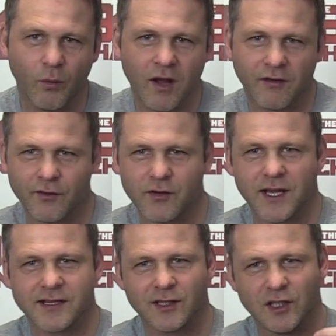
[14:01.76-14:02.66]
work through
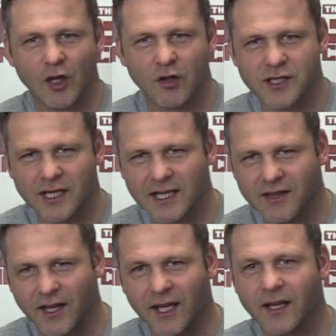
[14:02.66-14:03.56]
this and logically
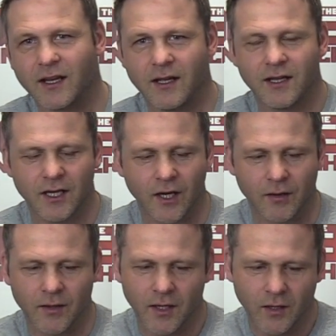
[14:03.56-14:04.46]
think, you know,
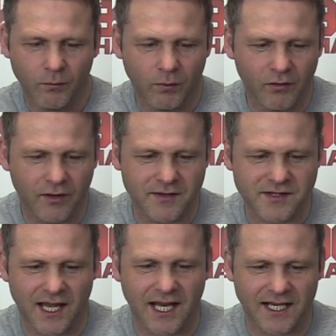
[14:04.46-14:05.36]
will those
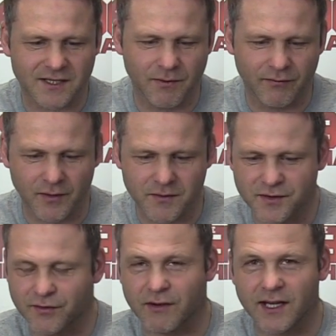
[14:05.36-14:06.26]
Thalax with those
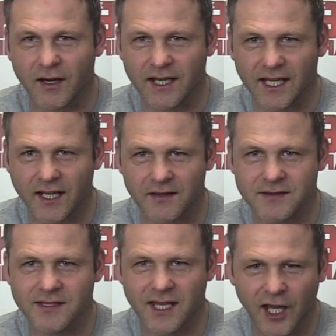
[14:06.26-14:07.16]
3 lightning
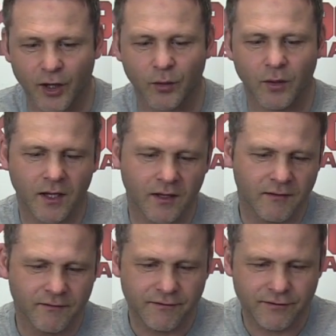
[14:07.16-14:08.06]
guns kill
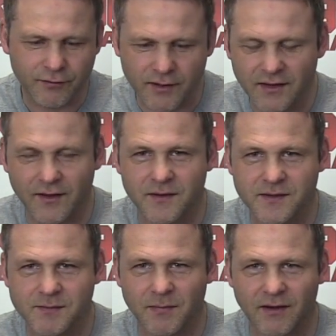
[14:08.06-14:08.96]
3 of
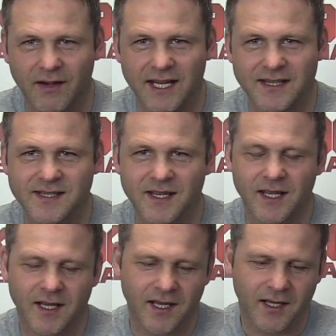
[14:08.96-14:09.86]
those Marines,
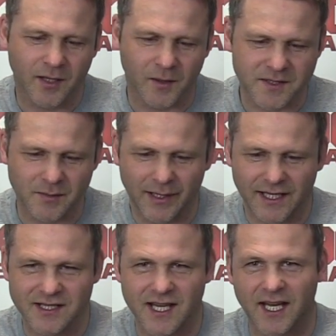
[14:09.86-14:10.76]
cause a
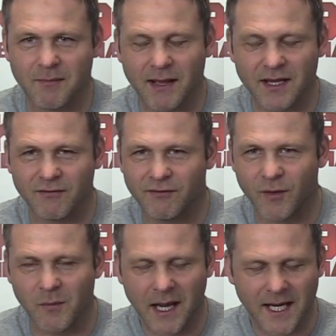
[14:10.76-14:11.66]
pinning check and make them
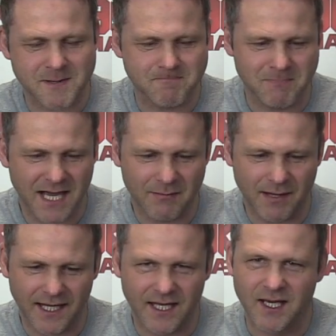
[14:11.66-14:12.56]
fall back?
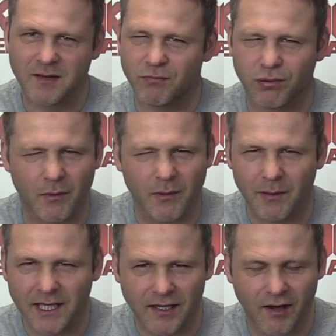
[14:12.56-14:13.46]
Maybe,
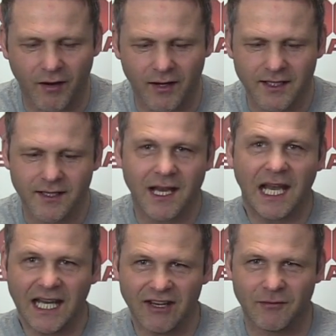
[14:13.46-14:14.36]
probably not.
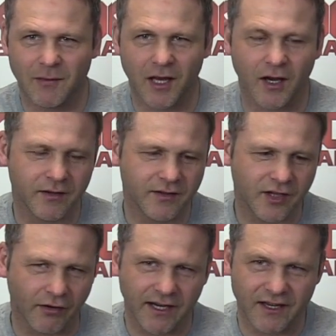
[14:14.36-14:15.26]
Leave them alone,
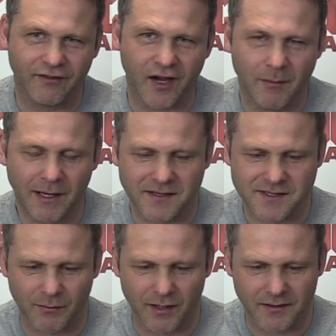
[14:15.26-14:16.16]
direct your firepower
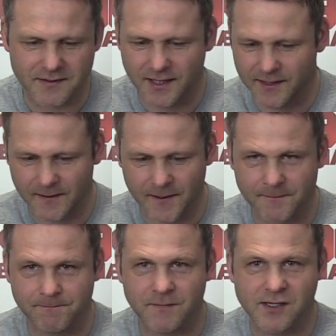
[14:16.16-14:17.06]
somewhere else. I don't know.
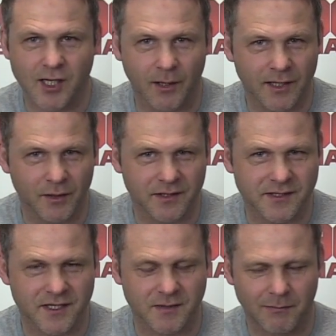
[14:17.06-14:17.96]
Totally your
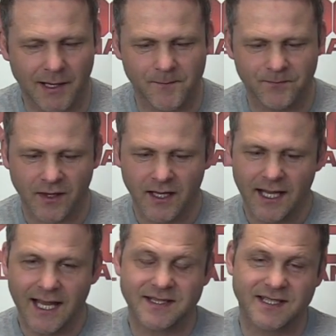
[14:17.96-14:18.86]
decision, but
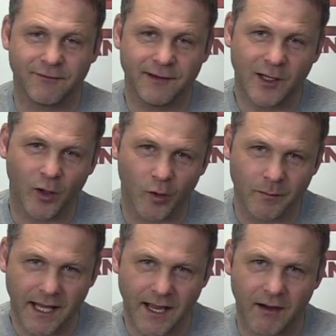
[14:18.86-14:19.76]
it's definitely caught
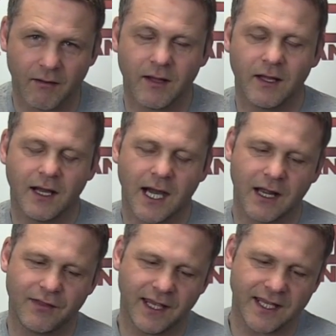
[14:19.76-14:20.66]
me out, and I
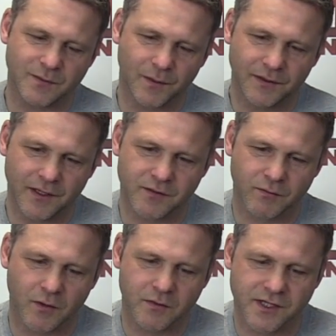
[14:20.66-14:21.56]
think it's one of those
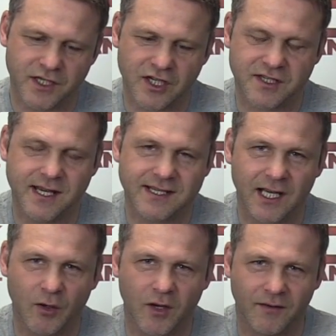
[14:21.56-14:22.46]
rules that just needs a
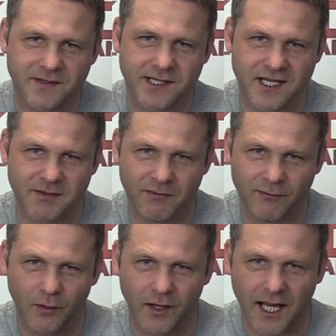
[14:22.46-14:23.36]
little conversation
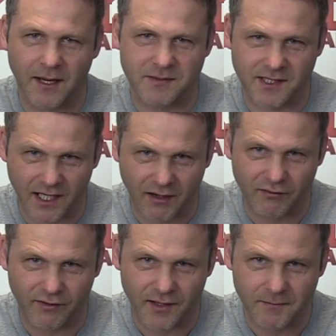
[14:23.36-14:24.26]
before the game to
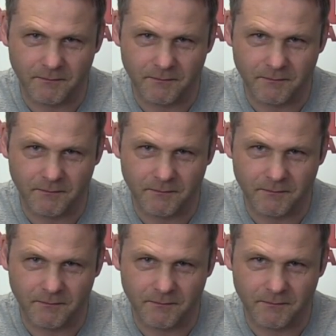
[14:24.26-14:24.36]
clarify.